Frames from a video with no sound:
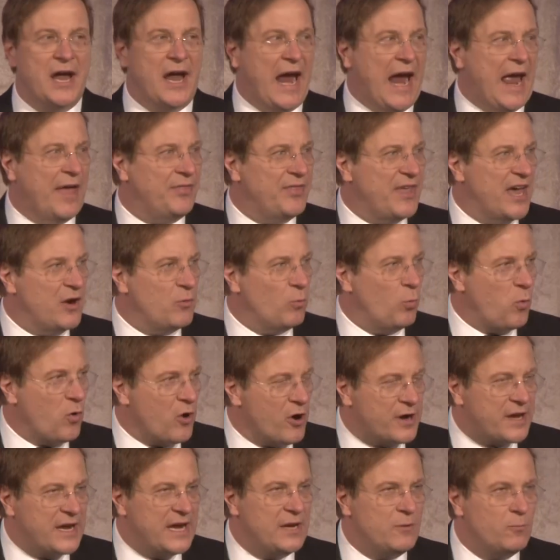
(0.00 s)
and then
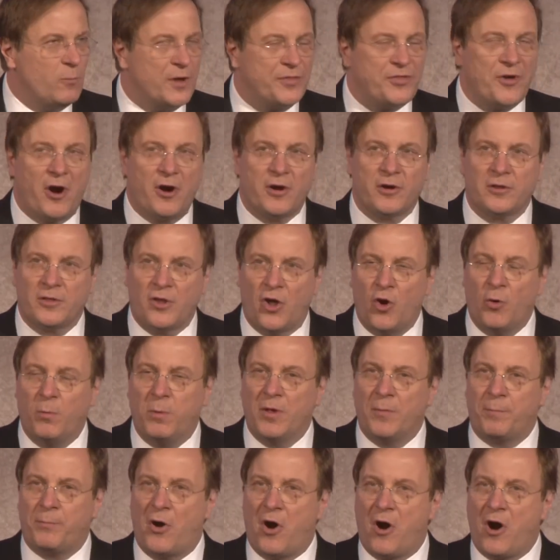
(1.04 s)
working with our
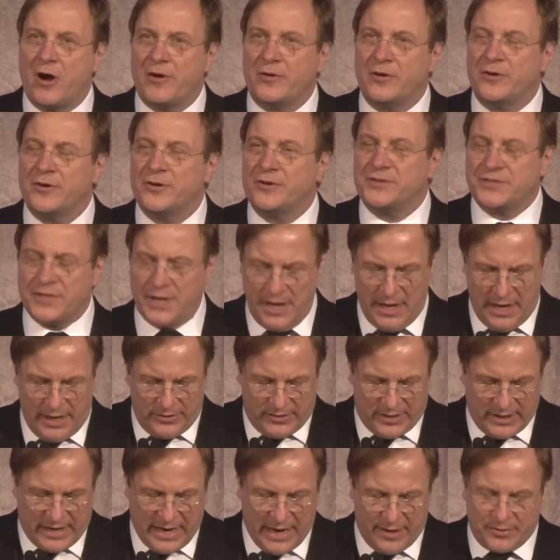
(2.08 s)
global partners
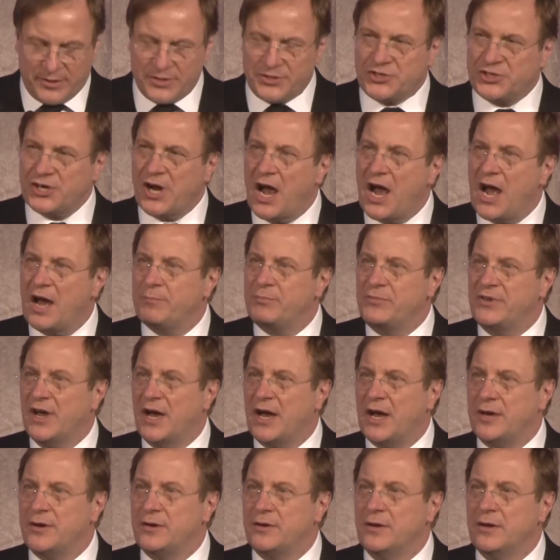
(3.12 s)
to get the job
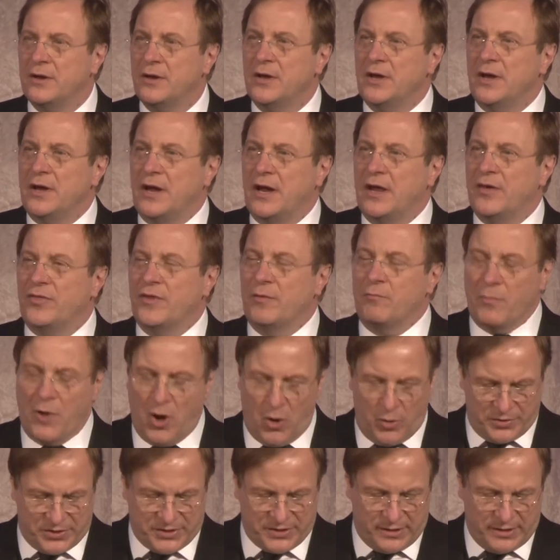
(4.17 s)
done in the
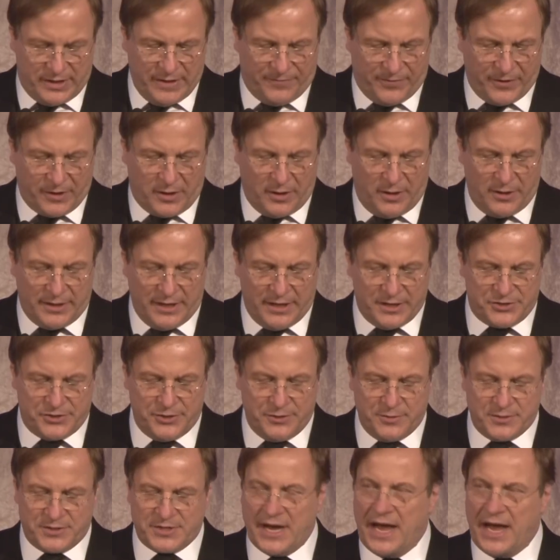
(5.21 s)
most difficult issues.